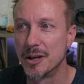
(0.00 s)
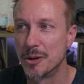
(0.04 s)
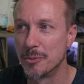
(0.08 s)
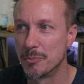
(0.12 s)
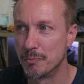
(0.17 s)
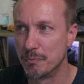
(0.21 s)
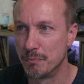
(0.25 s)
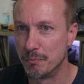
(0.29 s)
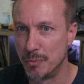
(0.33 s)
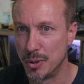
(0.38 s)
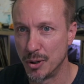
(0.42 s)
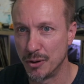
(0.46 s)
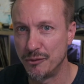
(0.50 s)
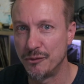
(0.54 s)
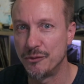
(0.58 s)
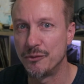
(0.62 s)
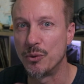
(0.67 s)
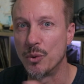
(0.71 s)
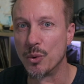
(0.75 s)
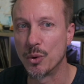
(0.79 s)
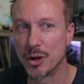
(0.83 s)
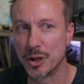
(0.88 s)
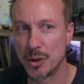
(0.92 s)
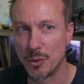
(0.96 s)

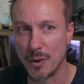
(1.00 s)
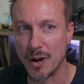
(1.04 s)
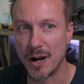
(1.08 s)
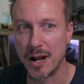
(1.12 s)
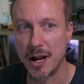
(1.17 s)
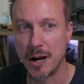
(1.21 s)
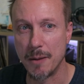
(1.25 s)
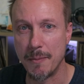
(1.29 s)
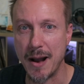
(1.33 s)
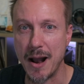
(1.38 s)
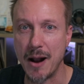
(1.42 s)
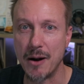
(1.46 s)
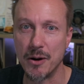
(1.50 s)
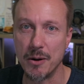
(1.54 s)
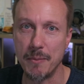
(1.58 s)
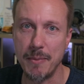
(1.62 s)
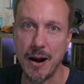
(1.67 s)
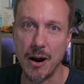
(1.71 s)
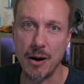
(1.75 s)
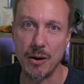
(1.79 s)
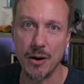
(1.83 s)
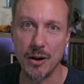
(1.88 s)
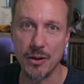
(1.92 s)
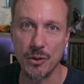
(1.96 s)
before you run out of battery
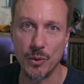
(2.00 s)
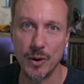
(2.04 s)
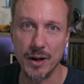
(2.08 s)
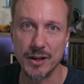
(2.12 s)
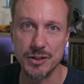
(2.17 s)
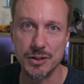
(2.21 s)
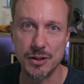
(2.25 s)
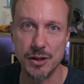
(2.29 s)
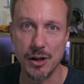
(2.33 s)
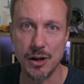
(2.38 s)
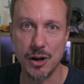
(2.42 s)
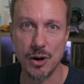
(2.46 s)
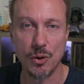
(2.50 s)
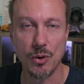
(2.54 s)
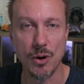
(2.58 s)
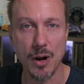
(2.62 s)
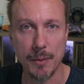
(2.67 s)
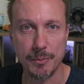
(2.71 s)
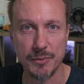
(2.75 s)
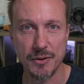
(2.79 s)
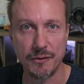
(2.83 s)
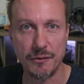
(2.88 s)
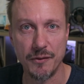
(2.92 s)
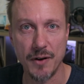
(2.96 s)
power, otherwise you could
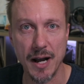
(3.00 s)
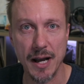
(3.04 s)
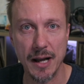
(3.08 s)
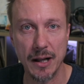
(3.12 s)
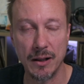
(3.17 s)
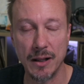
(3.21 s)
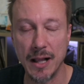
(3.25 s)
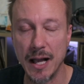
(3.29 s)
corrupt the file.